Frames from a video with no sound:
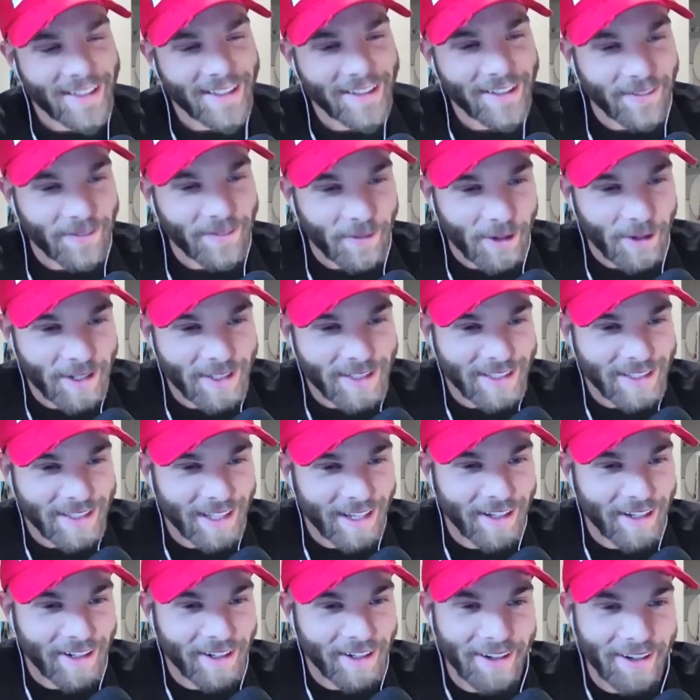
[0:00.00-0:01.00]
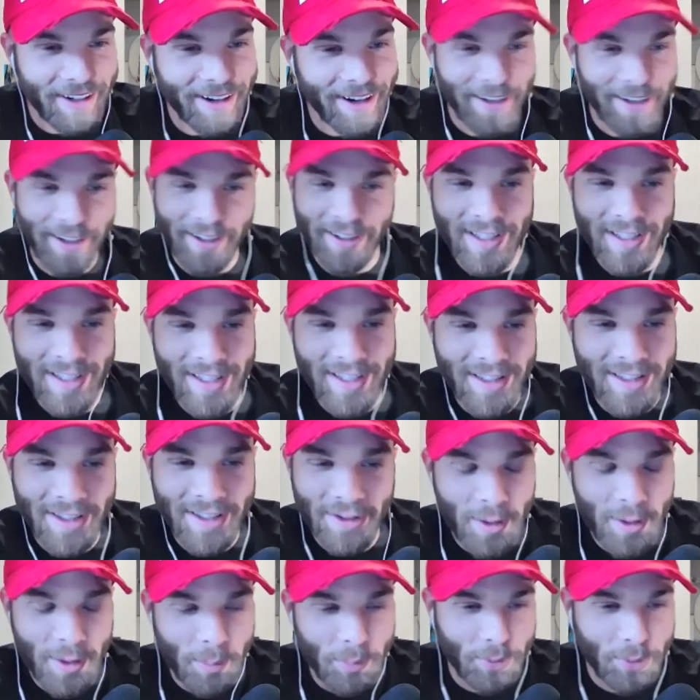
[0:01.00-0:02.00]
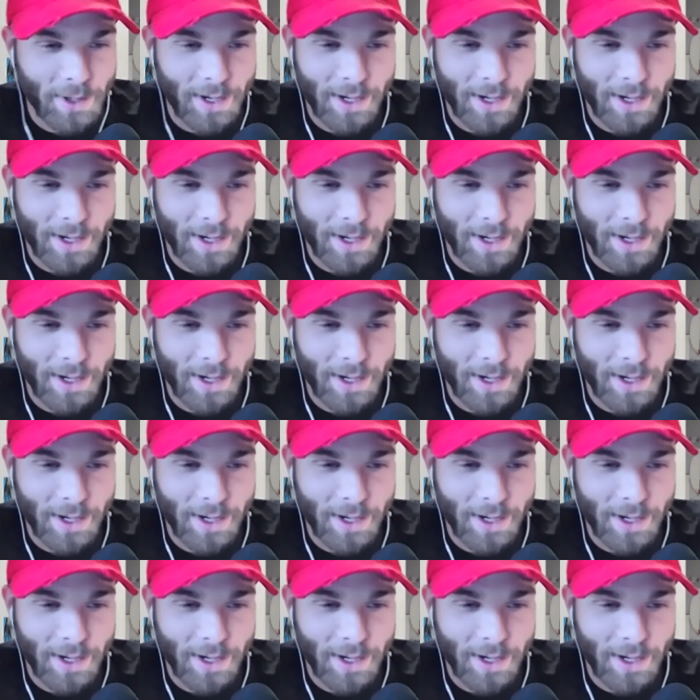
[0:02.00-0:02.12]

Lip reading: get divorced later. Do the prenup.